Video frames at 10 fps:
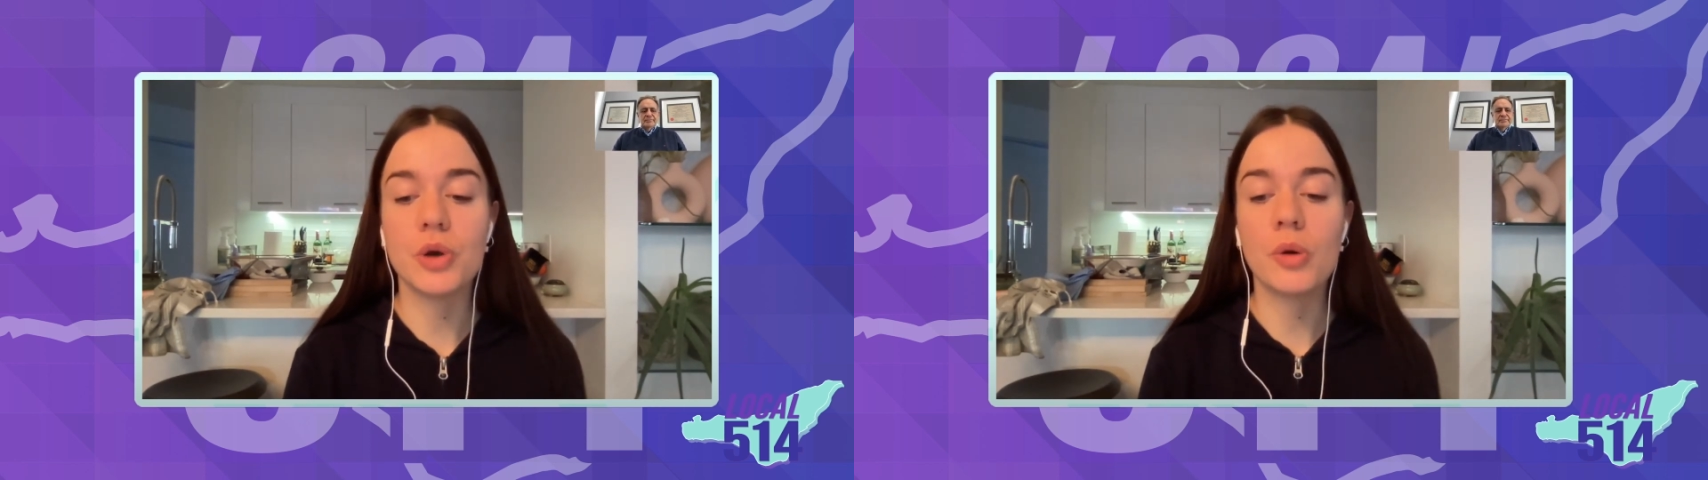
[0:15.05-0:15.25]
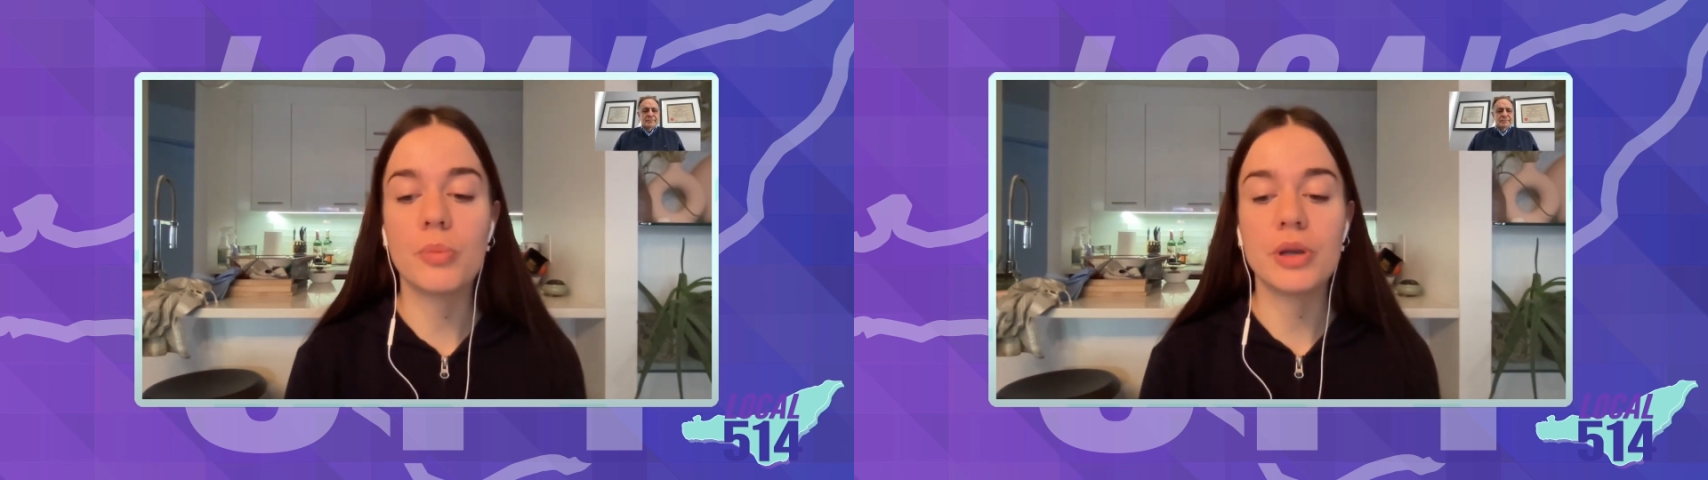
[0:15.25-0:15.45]

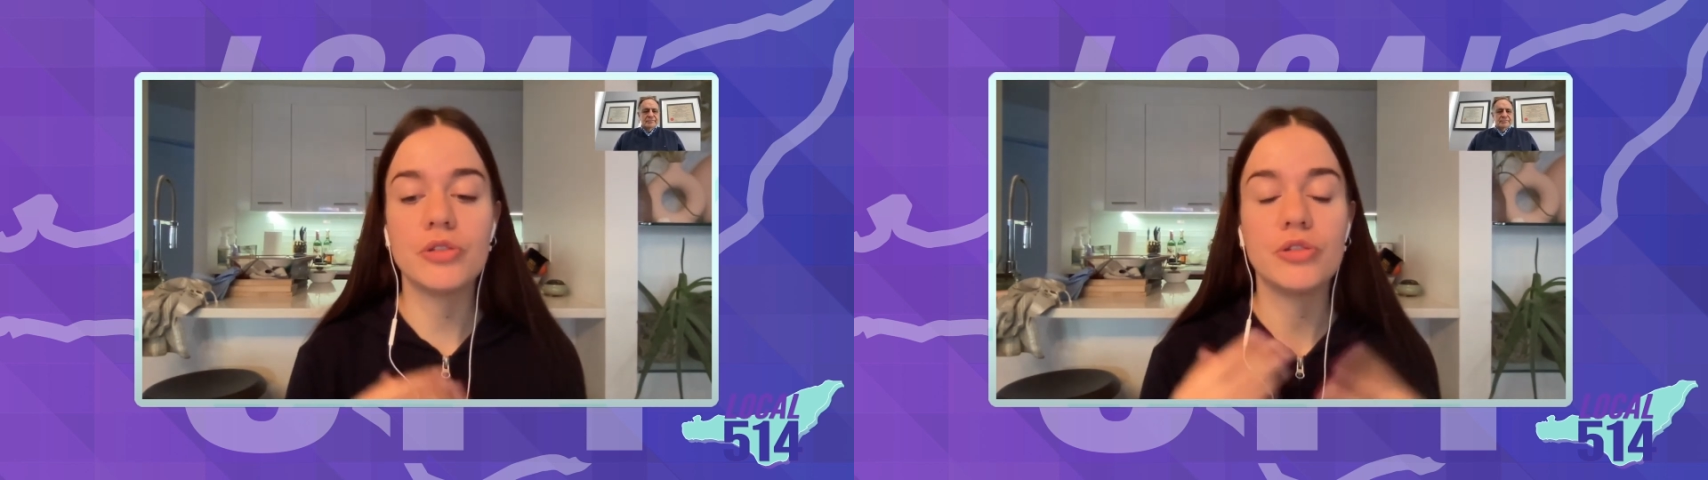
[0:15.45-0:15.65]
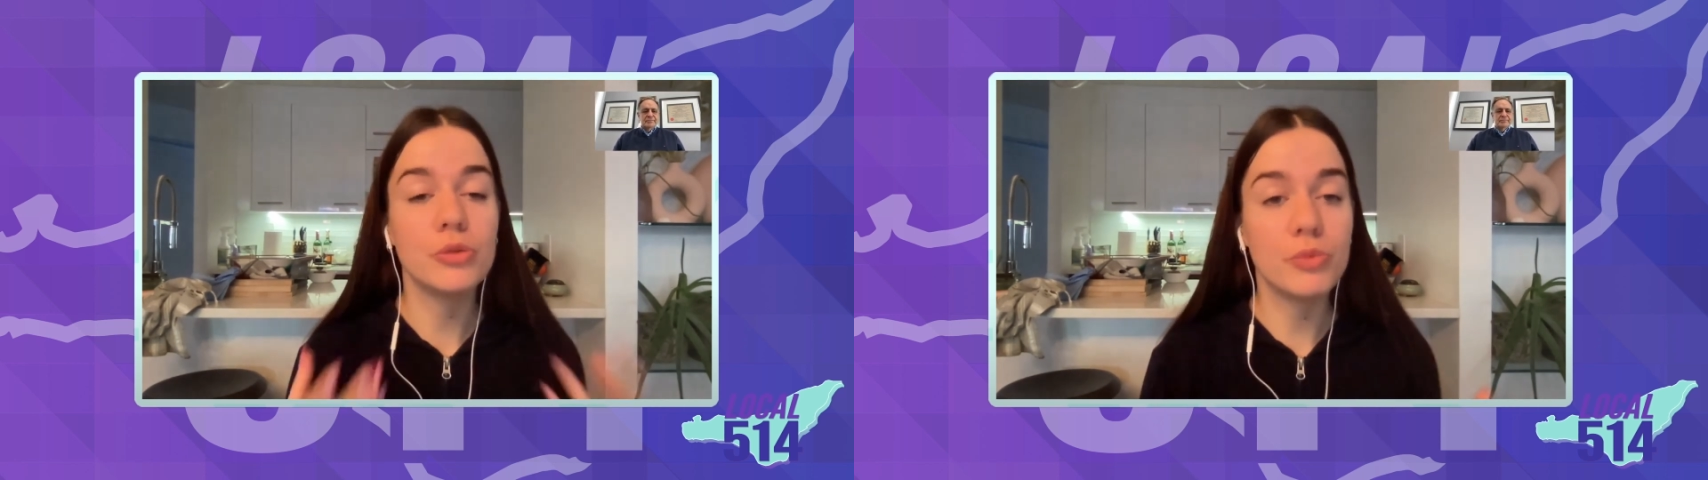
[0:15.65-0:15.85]

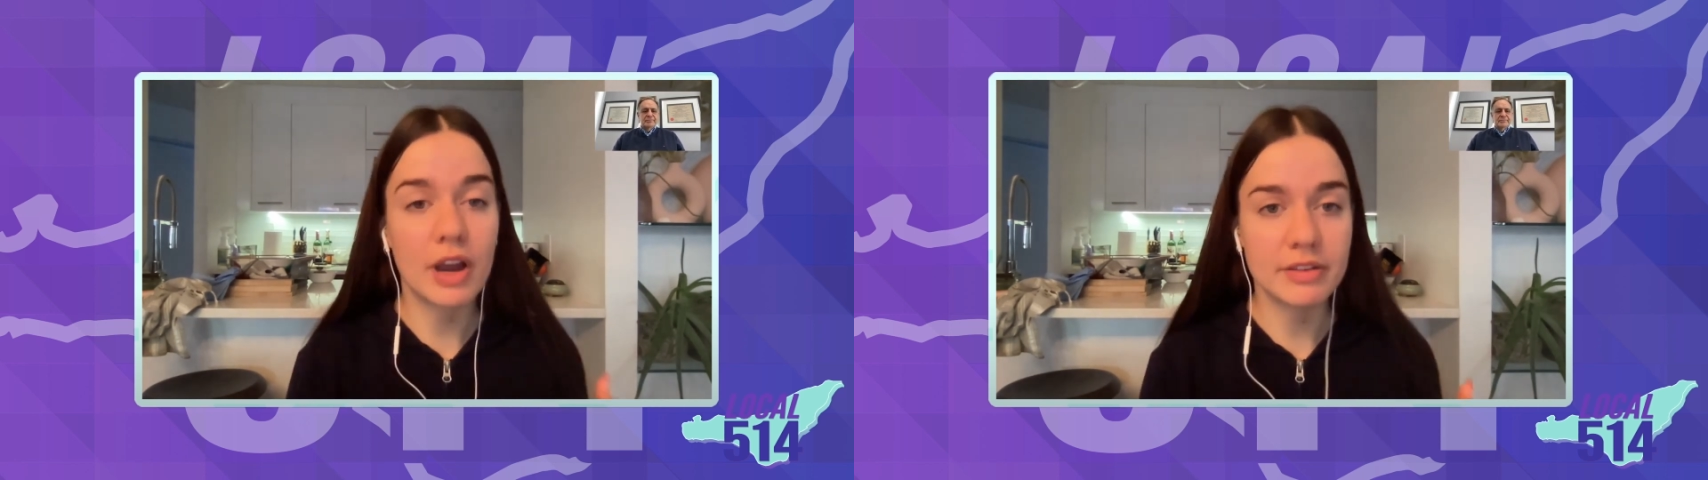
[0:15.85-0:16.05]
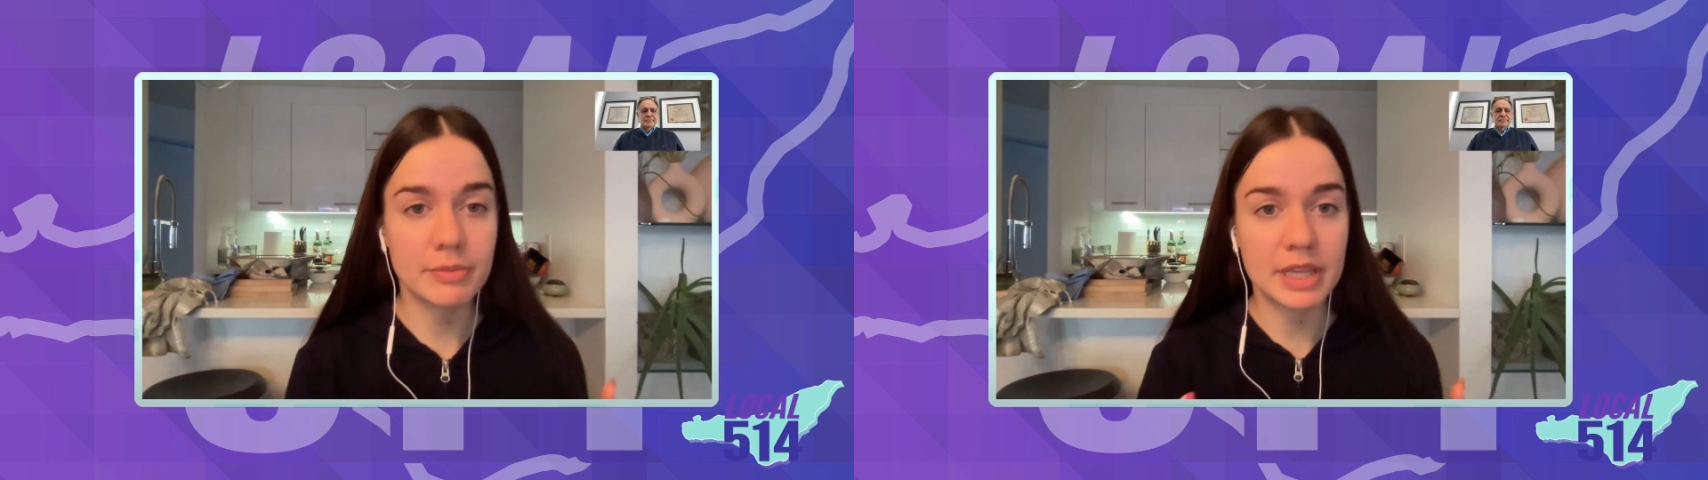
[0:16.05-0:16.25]
open two
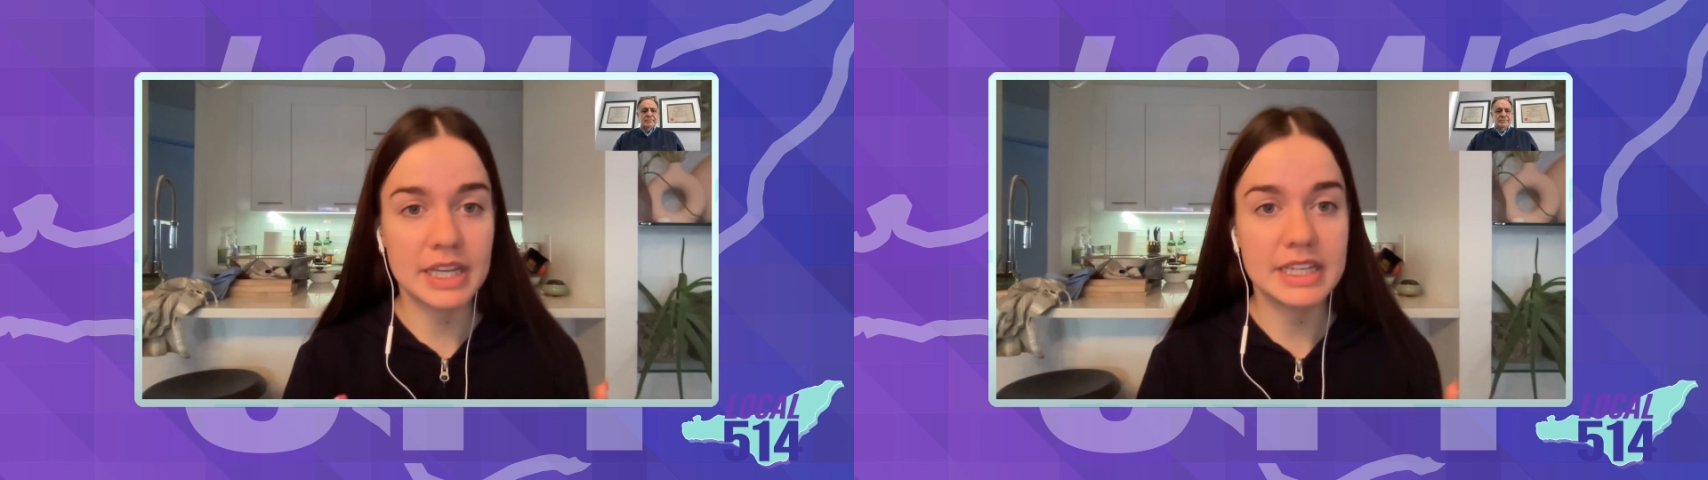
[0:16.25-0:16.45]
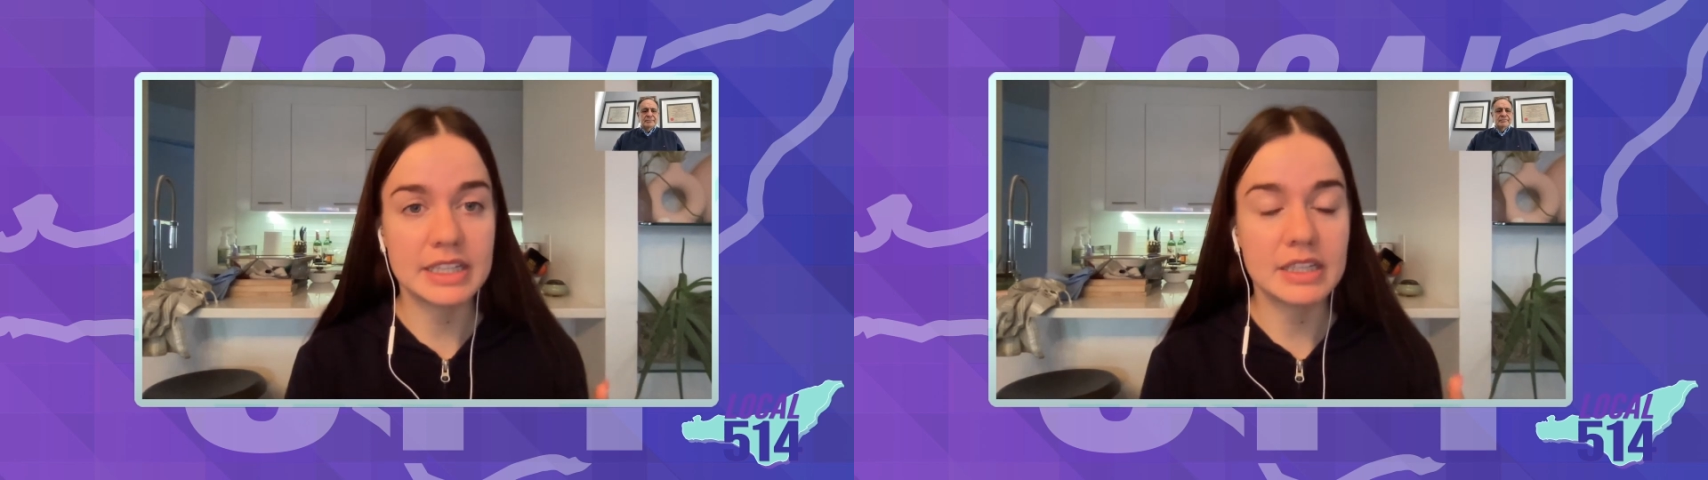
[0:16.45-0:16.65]
private
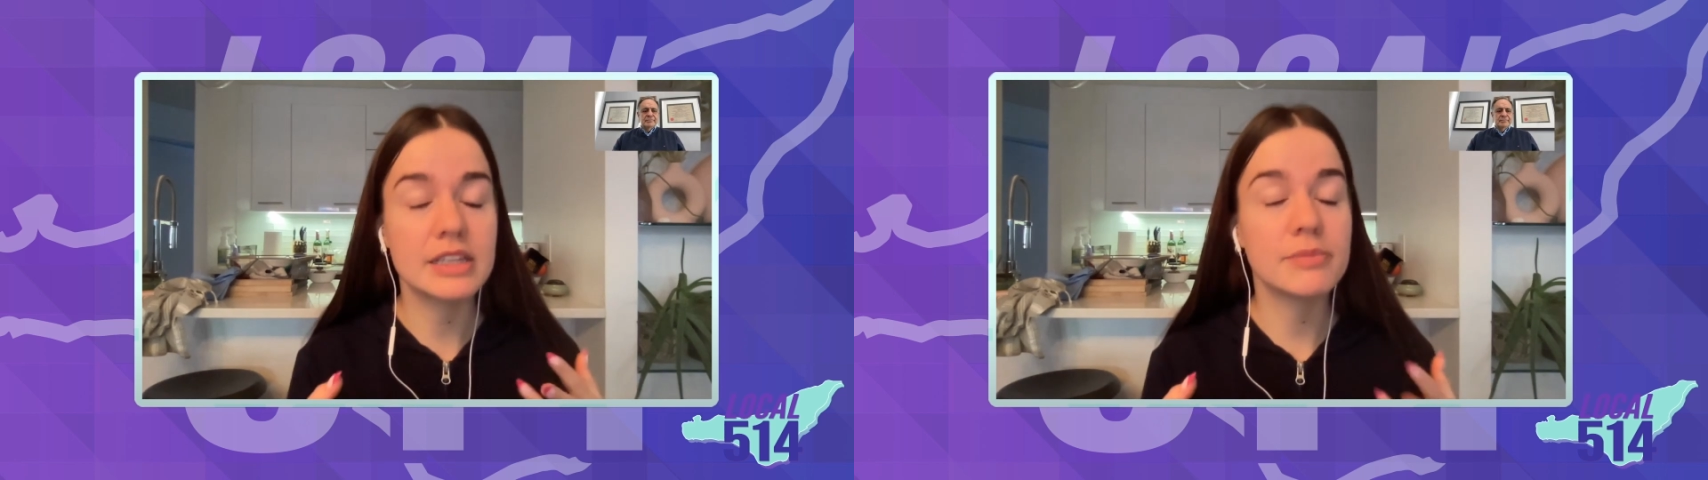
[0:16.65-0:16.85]
clinics